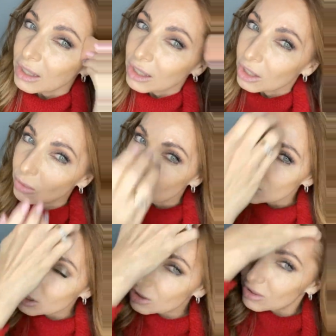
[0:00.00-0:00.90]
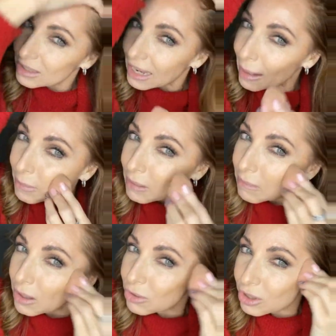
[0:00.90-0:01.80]
You want to use dabbing
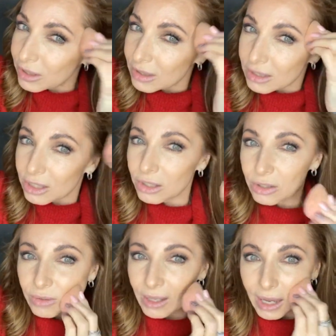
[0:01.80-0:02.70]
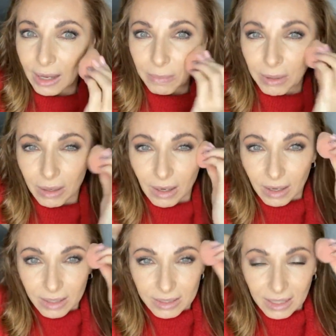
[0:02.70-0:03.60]
motions to do that,
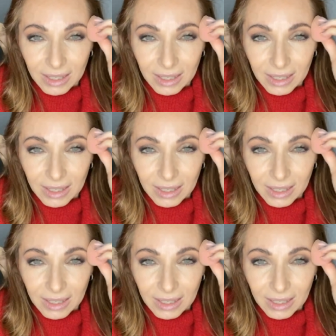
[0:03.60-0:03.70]
because